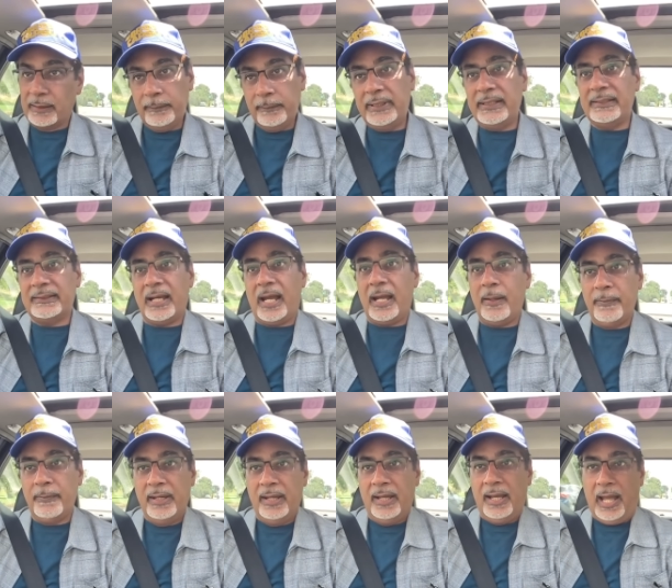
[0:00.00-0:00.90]
the meantime,
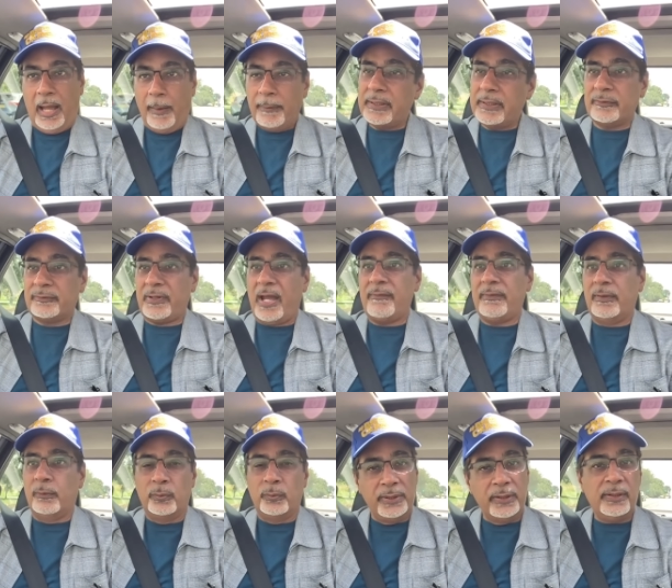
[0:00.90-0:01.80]
I'm going to drive
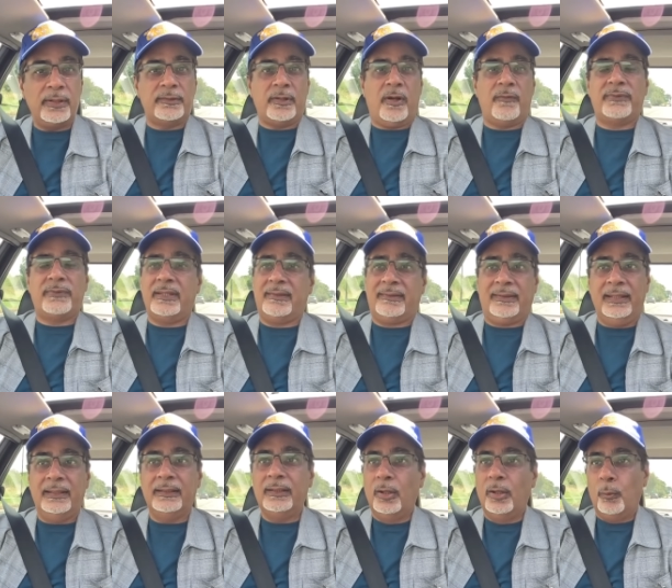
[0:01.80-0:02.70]
the wheels off this
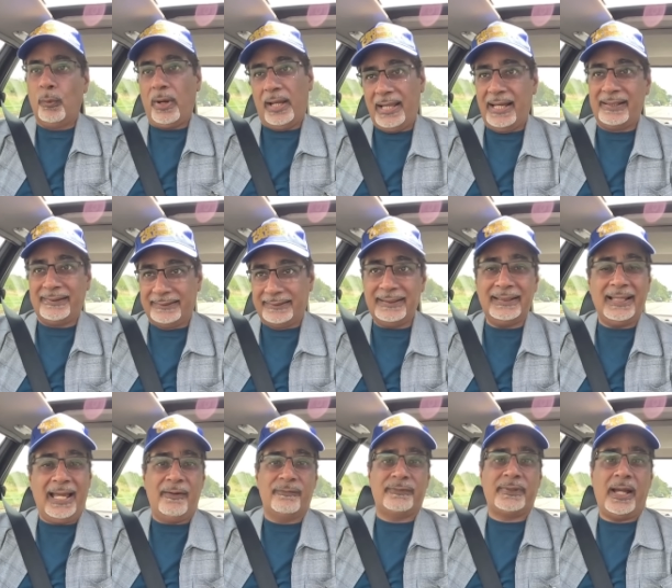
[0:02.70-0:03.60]
thing while I still
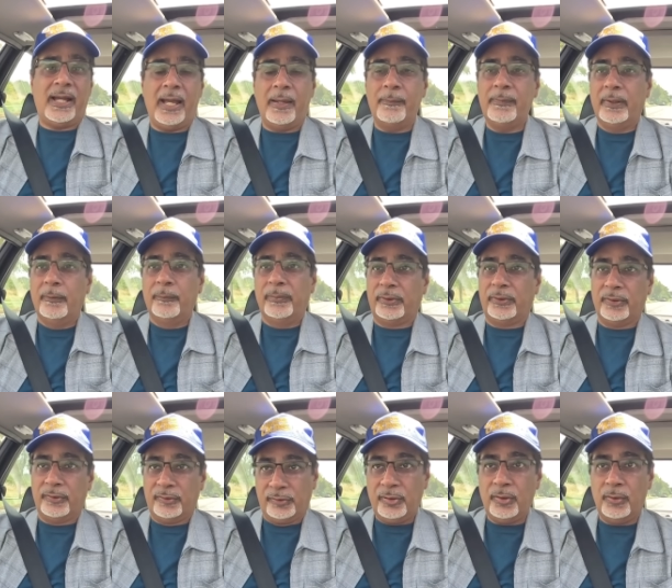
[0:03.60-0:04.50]
have time
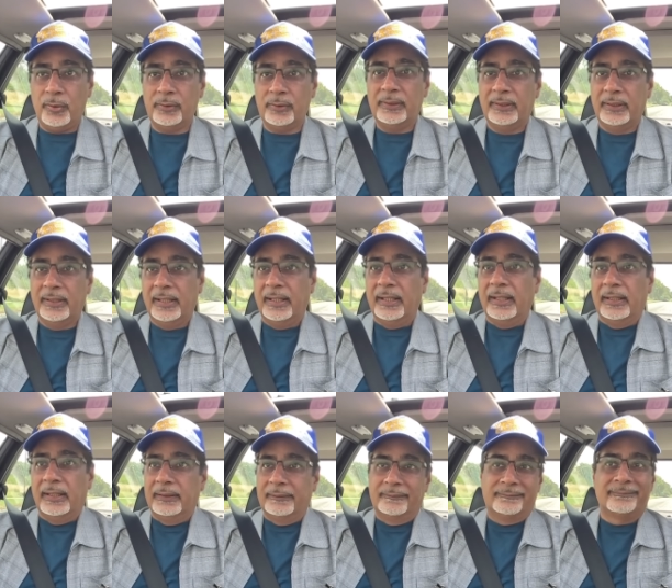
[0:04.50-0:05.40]
because soon
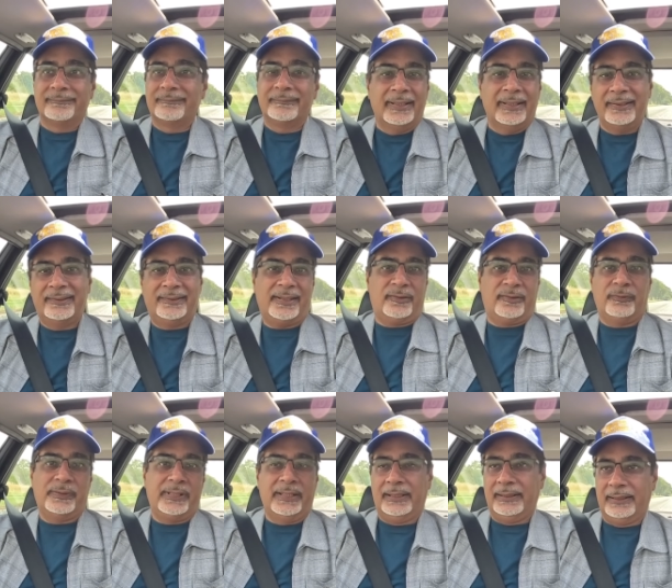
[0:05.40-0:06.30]
it's just
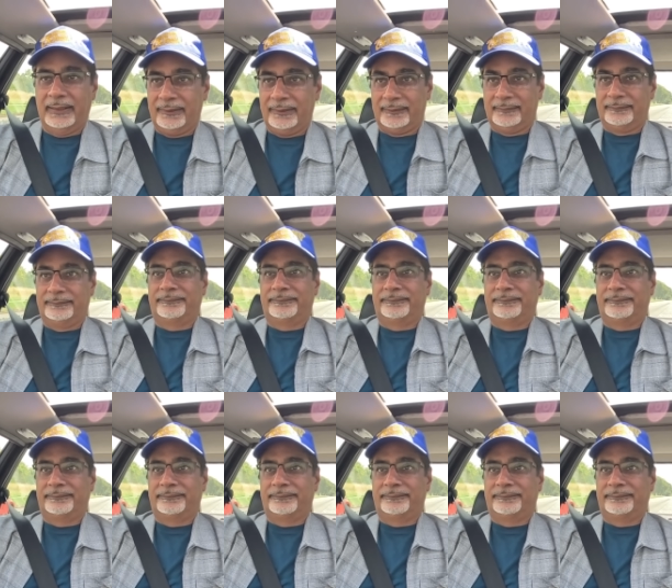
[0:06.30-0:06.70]
ridiculous.